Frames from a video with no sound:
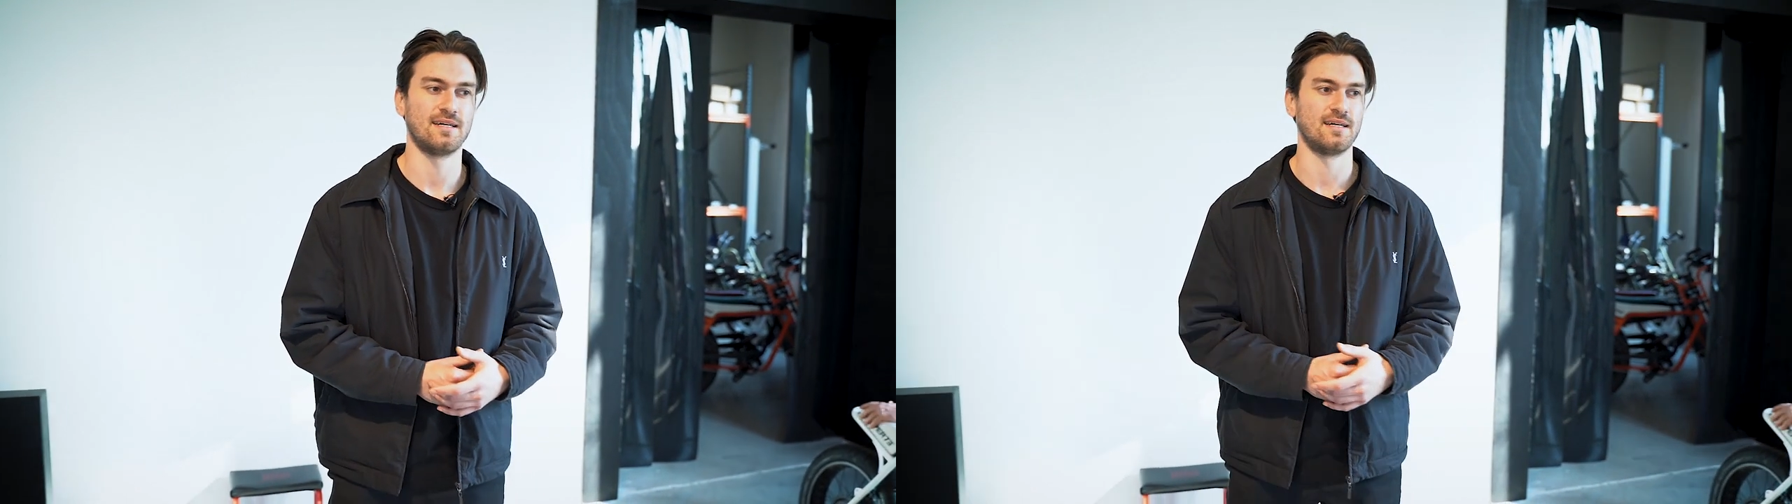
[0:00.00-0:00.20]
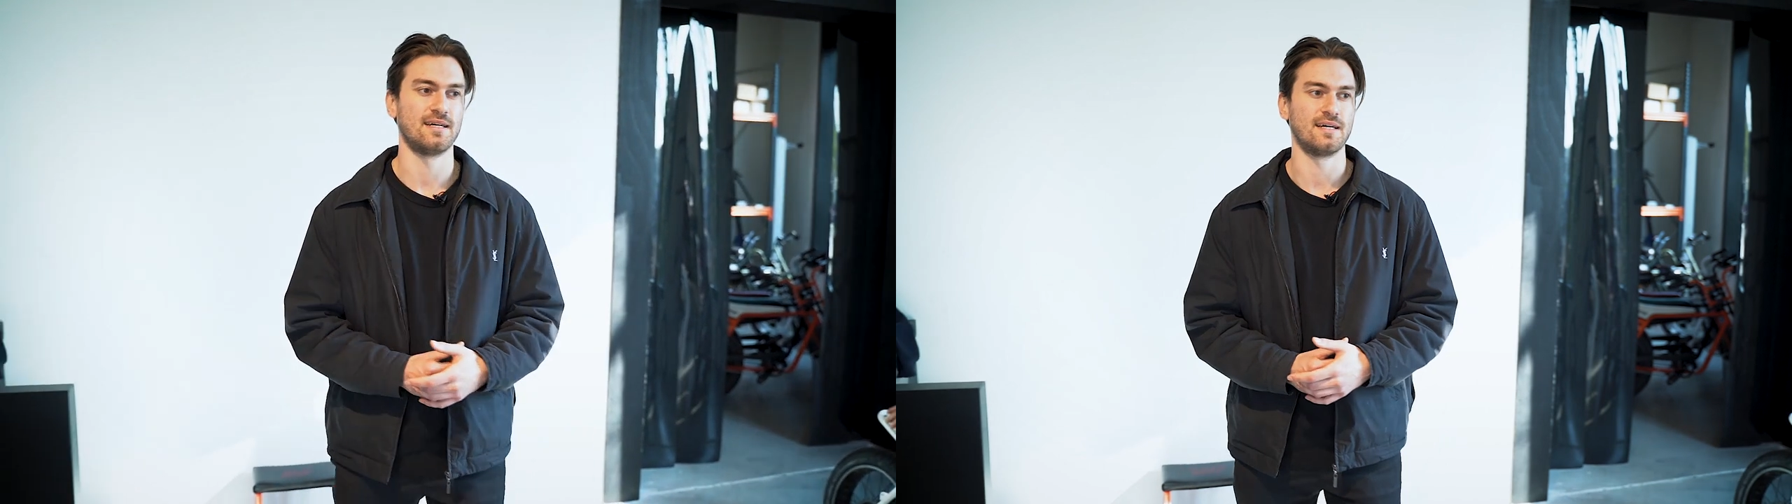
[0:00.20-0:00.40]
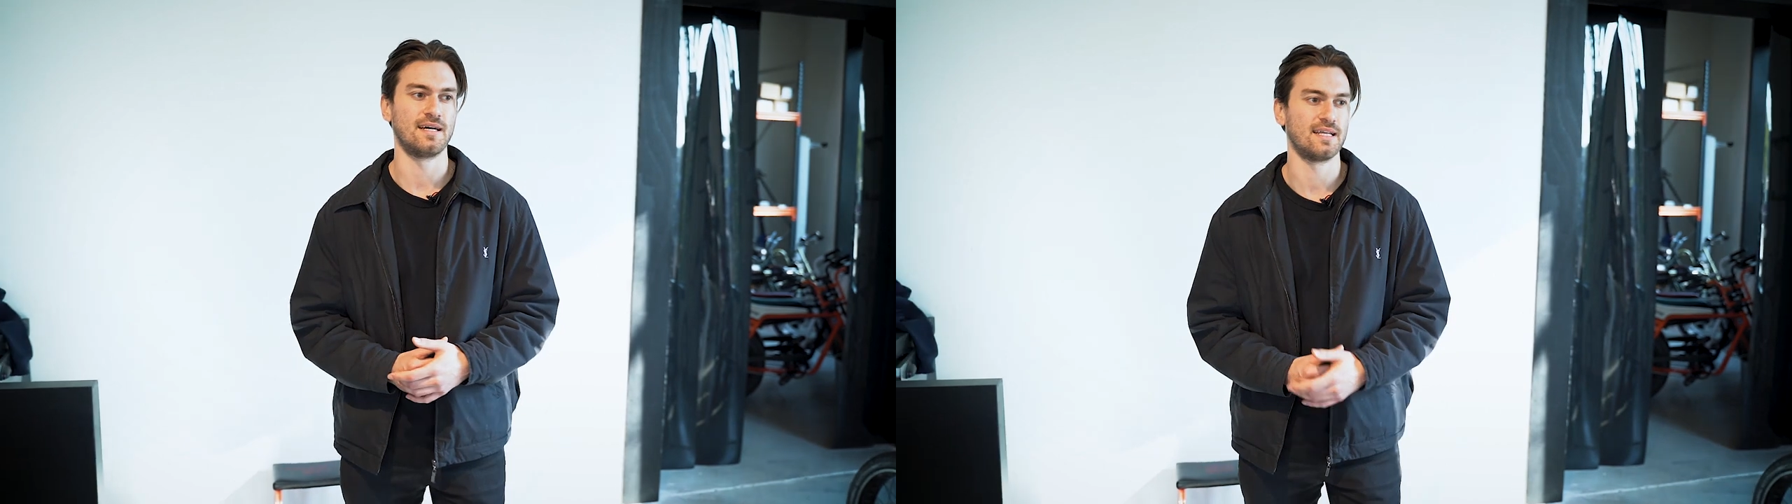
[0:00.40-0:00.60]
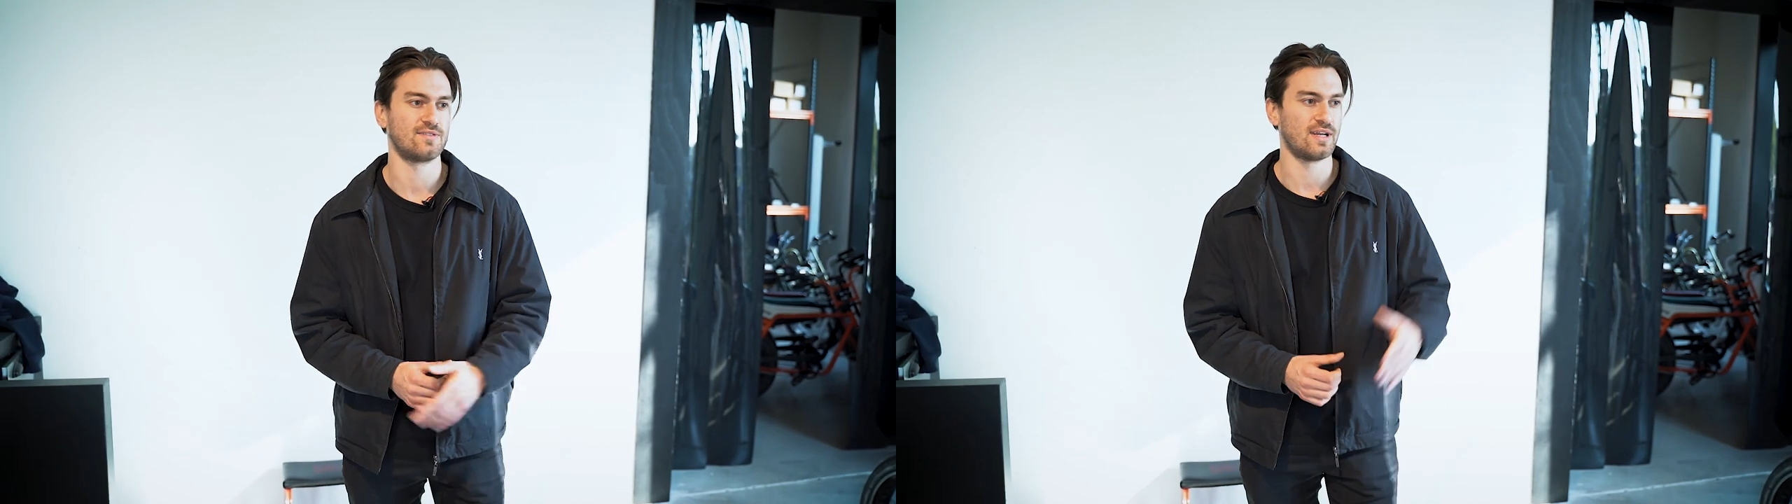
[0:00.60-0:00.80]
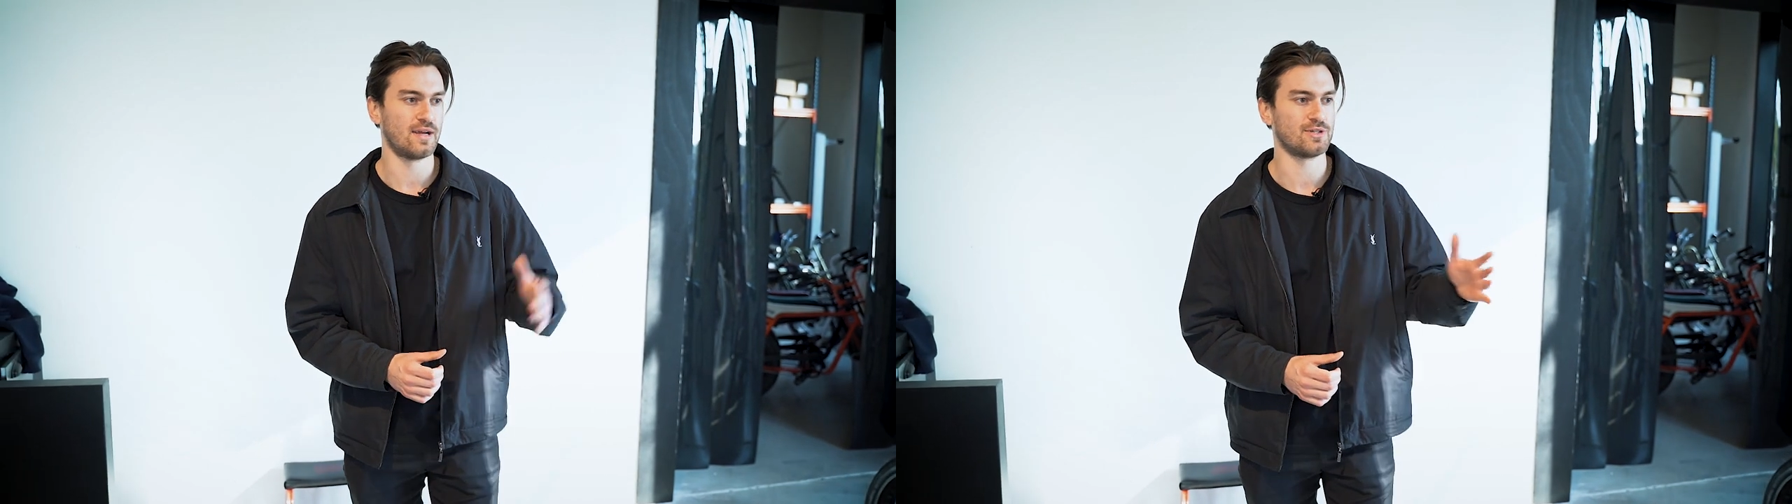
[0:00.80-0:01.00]
Uh, and
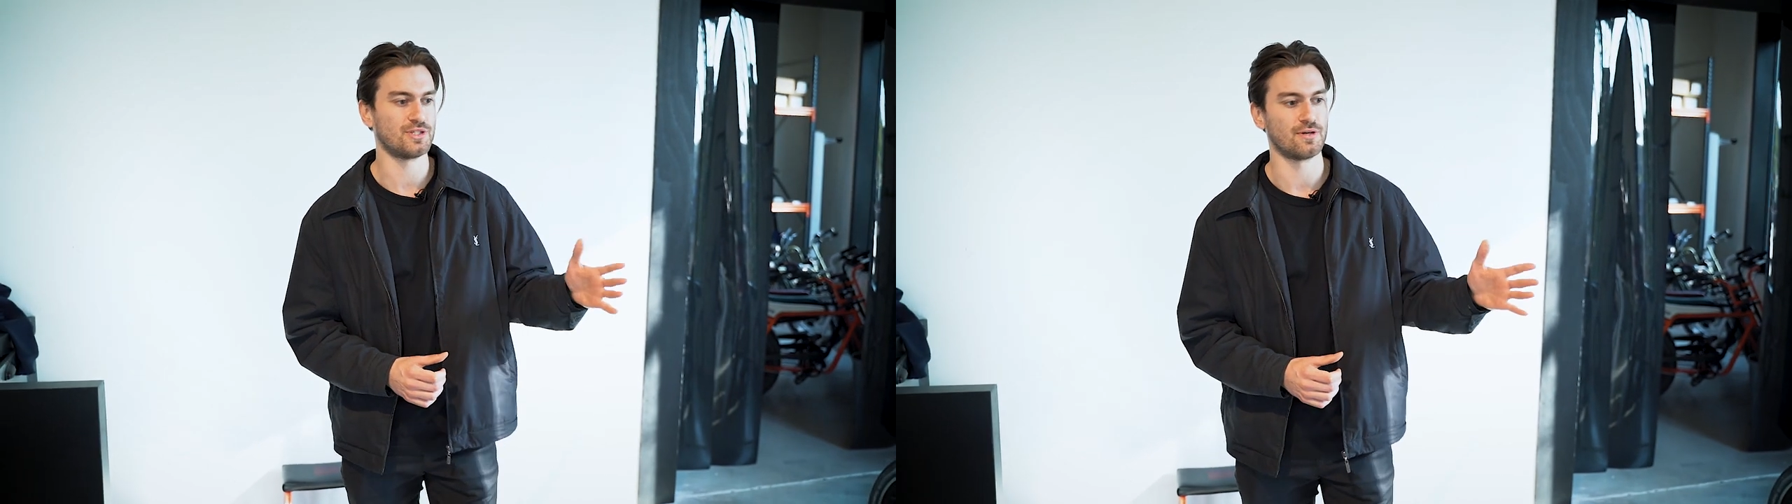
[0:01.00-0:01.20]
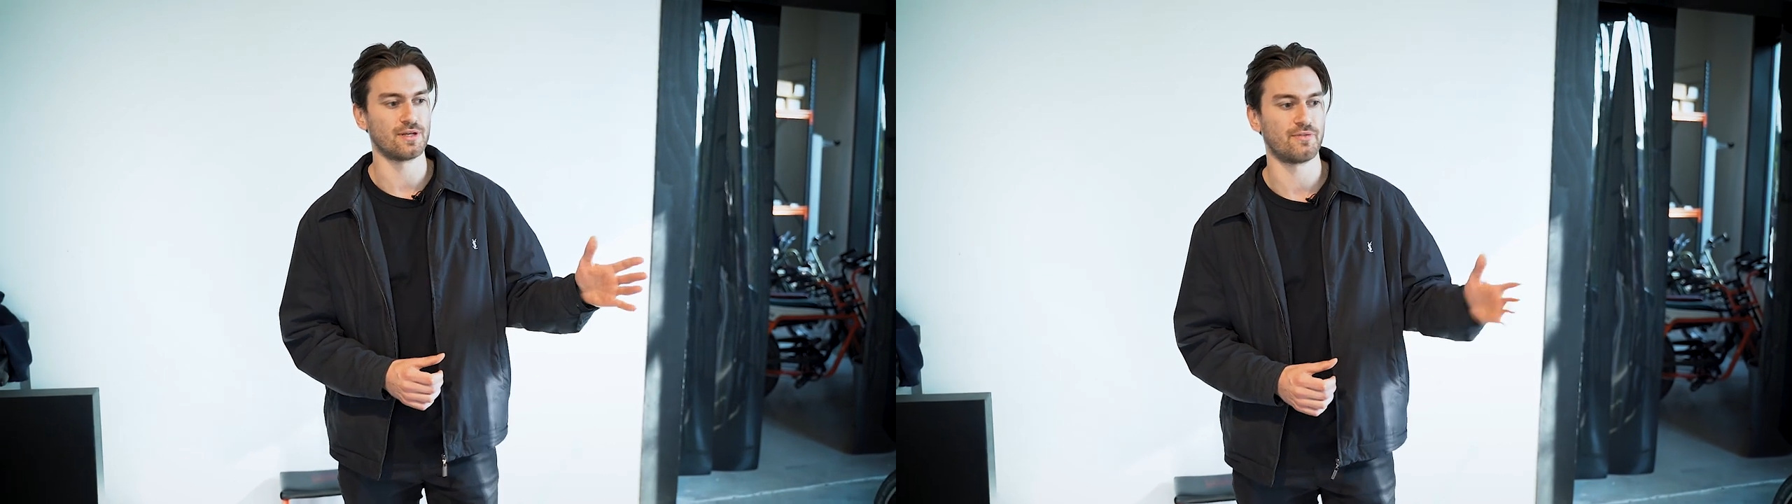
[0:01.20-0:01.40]
today we're showing